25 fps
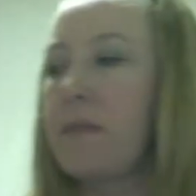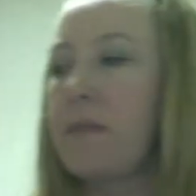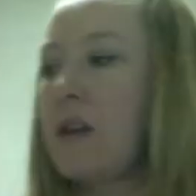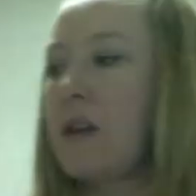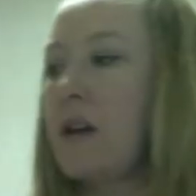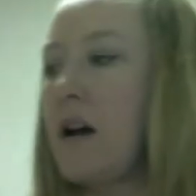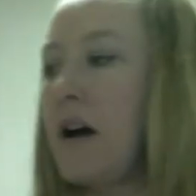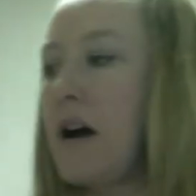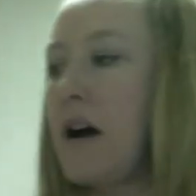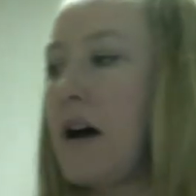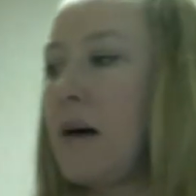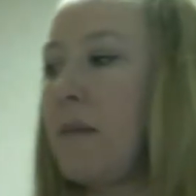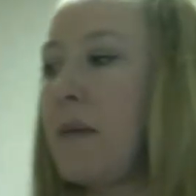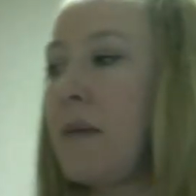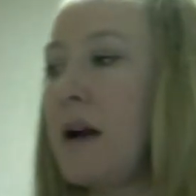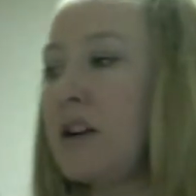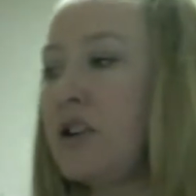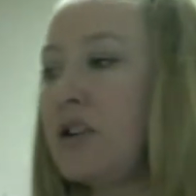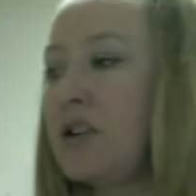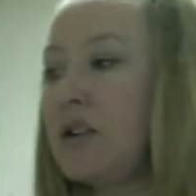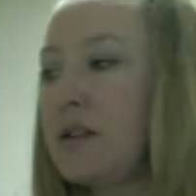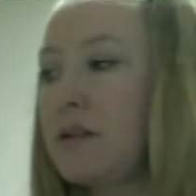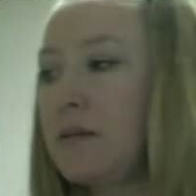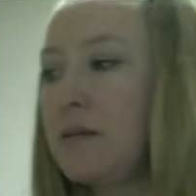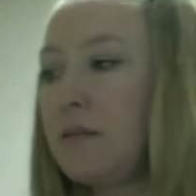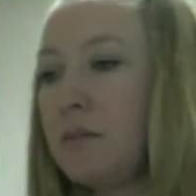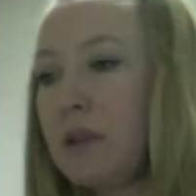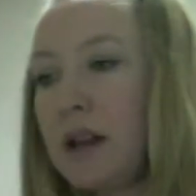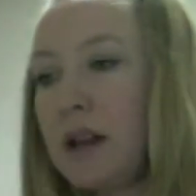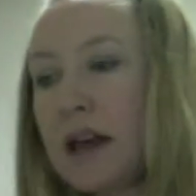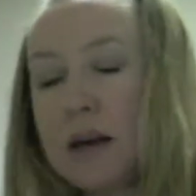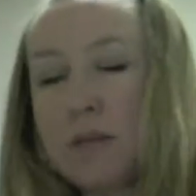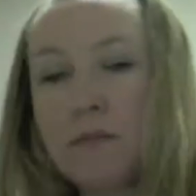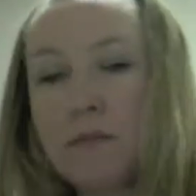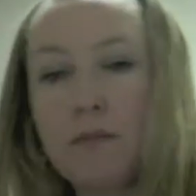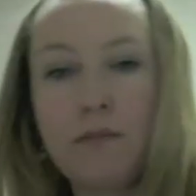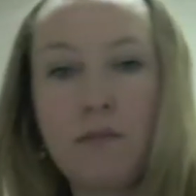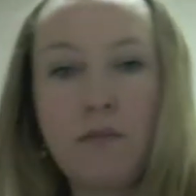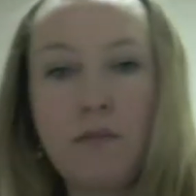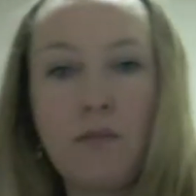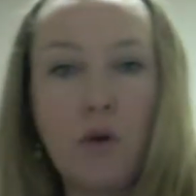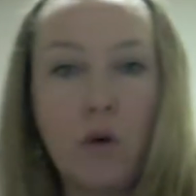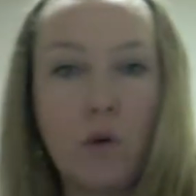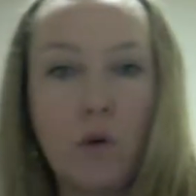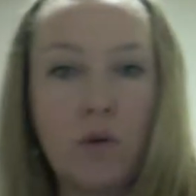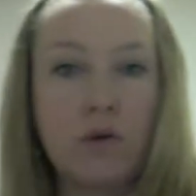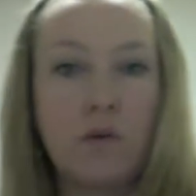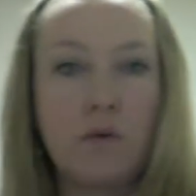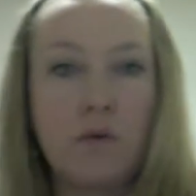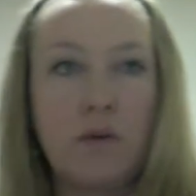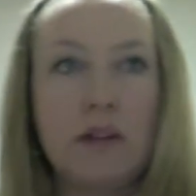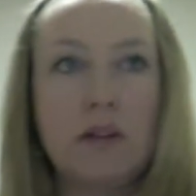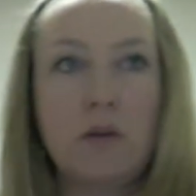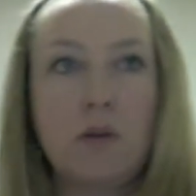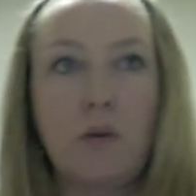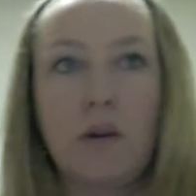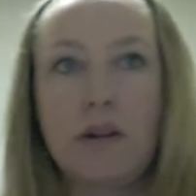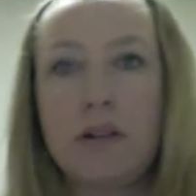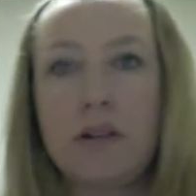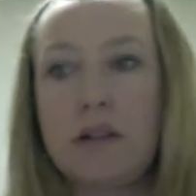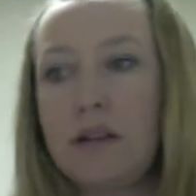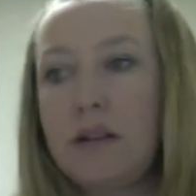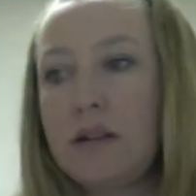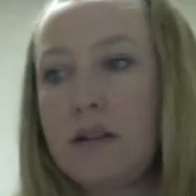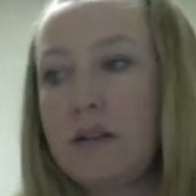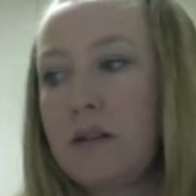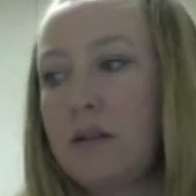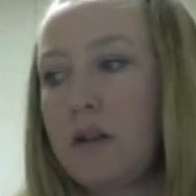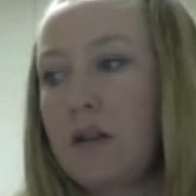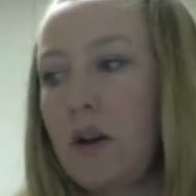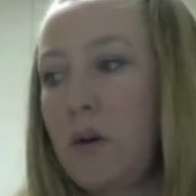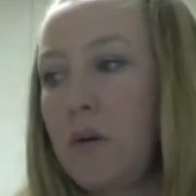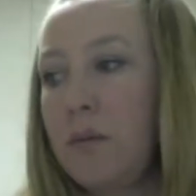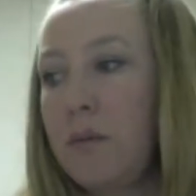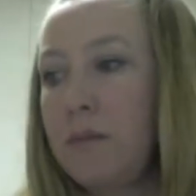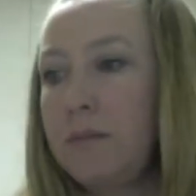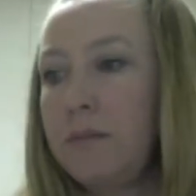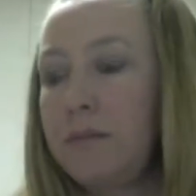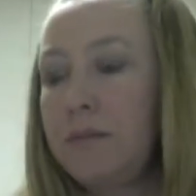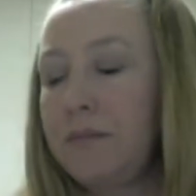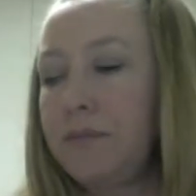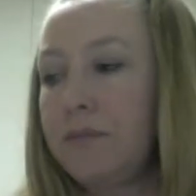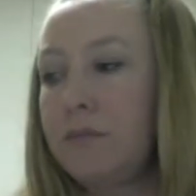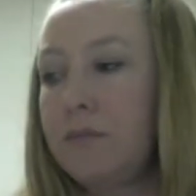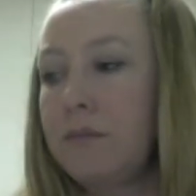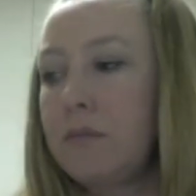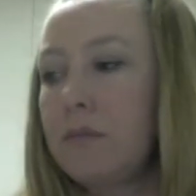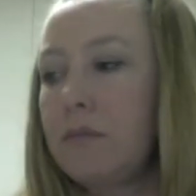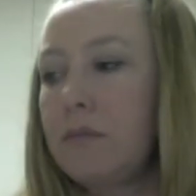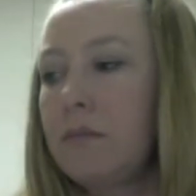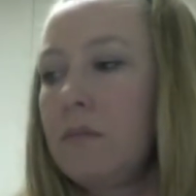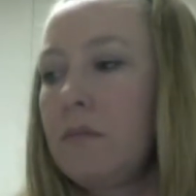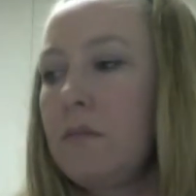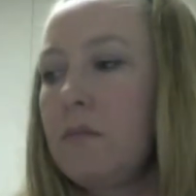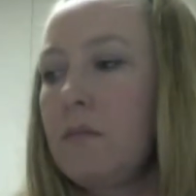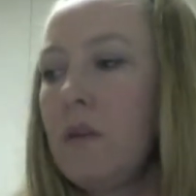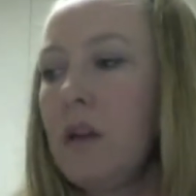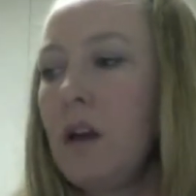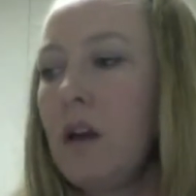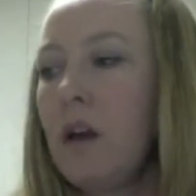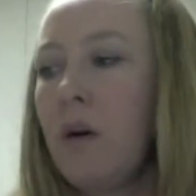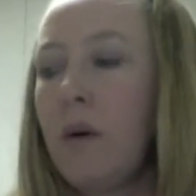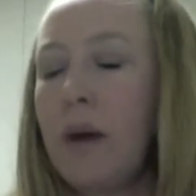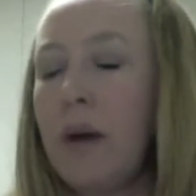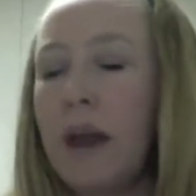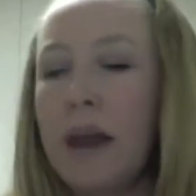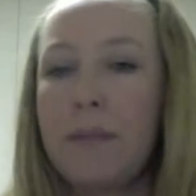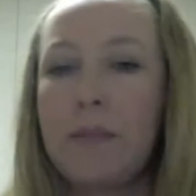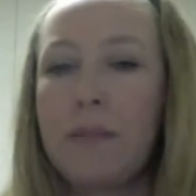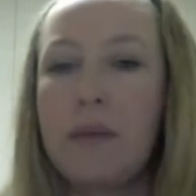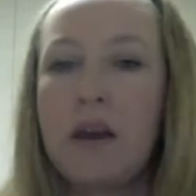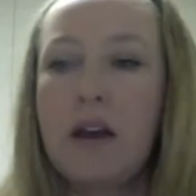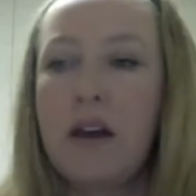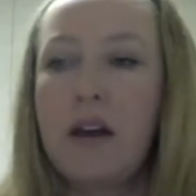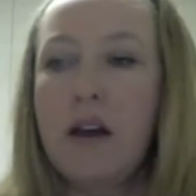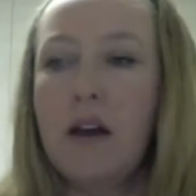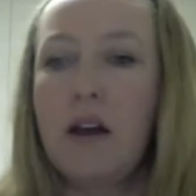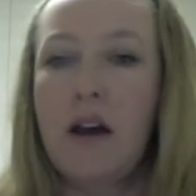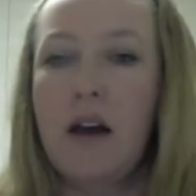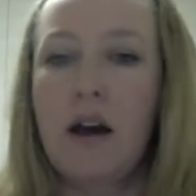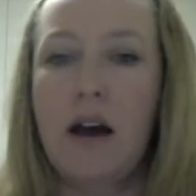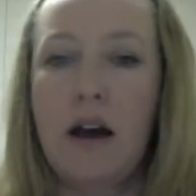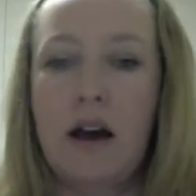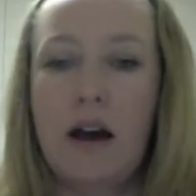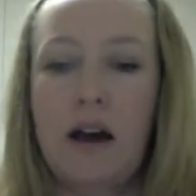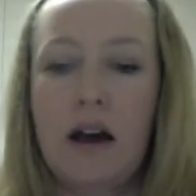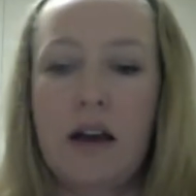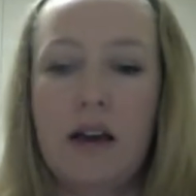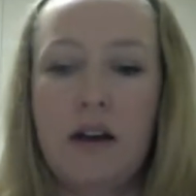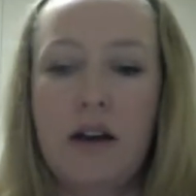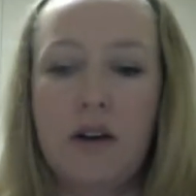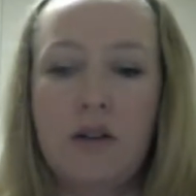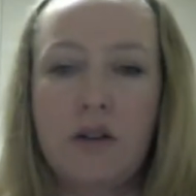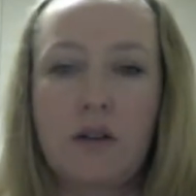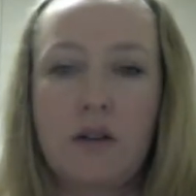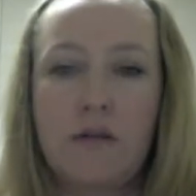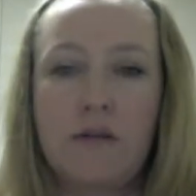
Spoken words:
I just like those resources. So, okay, here's our